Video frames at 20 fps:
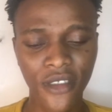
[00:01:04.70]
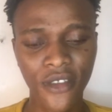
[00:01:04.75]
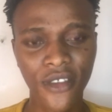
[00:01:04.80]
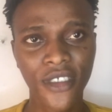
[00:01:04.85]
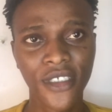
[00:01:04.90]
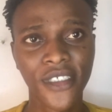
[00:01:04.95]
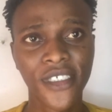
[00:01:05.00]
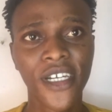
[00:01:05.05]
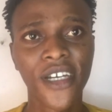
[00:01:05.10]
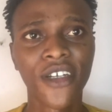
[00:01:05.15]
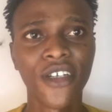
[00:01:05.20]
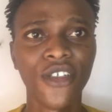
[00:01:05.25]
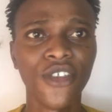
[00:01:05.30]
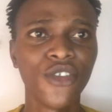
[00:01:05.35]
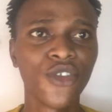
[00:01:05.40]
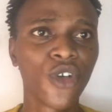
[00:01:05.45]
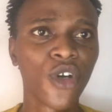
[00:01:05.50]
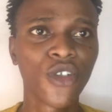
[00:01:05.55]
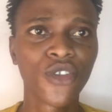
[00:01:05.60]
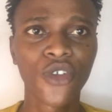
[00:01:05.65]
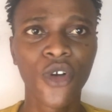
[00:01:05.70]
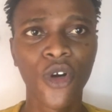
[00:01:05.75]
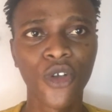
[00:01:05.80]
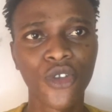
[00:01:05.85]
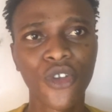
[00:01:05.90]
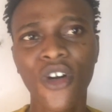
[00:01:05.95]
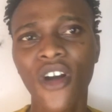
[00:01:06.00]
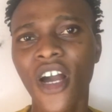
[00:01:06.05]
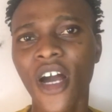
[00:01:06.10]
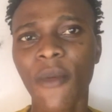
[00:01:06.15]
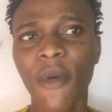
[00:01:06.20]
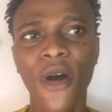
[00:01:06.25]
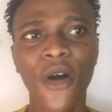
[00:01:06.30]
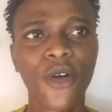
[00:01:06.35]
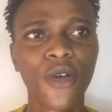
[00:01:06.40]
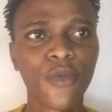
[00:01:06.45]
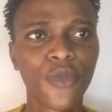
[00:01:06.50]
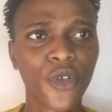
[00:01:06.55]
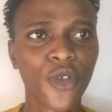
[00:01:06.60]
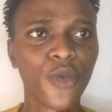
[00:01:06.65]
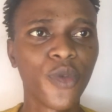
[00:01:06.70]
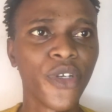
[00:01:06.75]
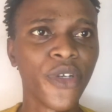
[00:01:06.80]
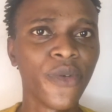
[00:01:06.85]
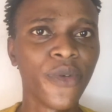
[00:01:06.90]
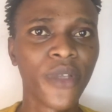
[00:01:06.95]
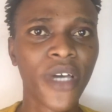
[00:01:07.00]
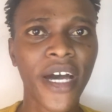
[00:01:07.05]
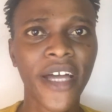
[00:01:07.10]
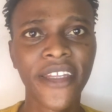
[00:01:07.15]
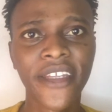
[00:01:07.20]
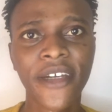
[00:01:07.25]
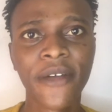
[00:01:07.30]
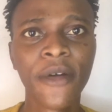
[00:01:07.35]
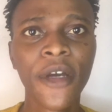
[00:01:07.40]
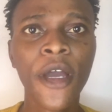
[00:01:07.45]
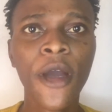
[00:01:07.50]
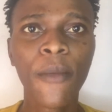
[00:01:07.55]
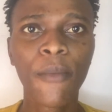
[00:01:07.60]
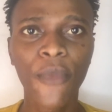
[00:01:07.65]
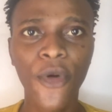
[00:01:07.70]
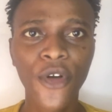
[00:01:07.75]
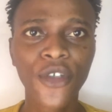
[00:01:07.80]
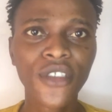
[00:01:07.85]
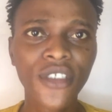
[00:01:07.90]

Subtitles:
share a result, or talk about a problem, and then point